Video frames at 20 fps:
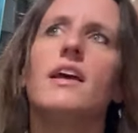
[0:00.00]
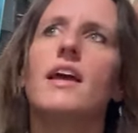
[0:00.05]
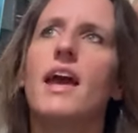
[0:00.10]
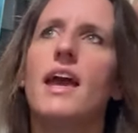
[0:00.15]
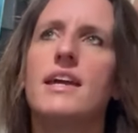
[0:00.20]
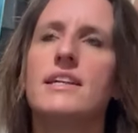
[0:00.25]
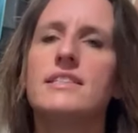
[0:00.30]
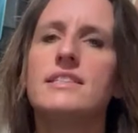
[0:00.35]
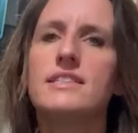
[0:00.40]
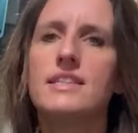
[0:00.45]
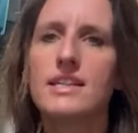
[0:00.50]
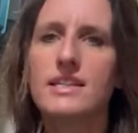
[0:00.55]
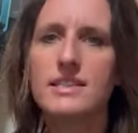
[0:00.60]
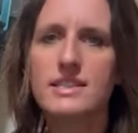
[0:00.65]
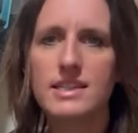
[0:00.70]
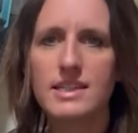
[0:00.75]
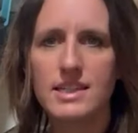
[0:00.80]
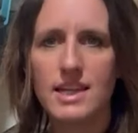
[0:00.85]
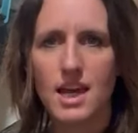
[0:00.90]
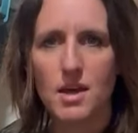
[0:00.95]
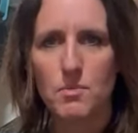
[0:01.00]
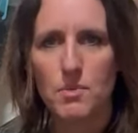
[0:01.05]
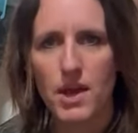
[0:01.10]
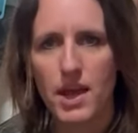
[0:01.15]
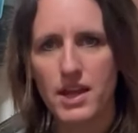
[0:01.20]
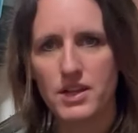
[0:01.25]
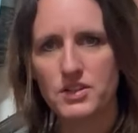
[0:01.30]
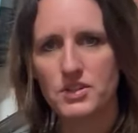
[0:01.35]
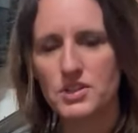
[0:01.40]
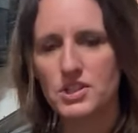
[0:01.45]
a 60-day
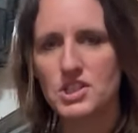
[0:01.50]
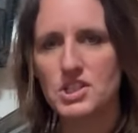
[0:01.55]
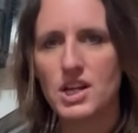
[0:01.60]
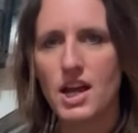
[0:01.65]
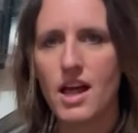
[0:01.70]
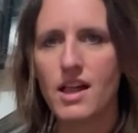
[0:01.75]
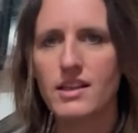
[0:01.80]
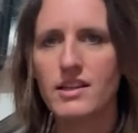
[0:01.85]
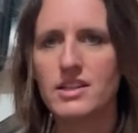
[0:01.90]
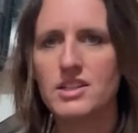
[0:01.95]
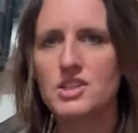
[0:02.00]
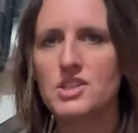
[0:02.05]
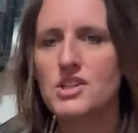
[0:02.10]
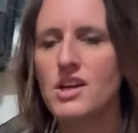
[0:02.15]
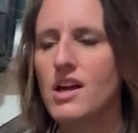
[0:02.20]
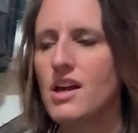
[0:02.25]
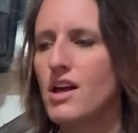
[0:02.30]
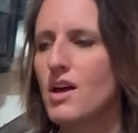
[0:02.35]
pantry challenge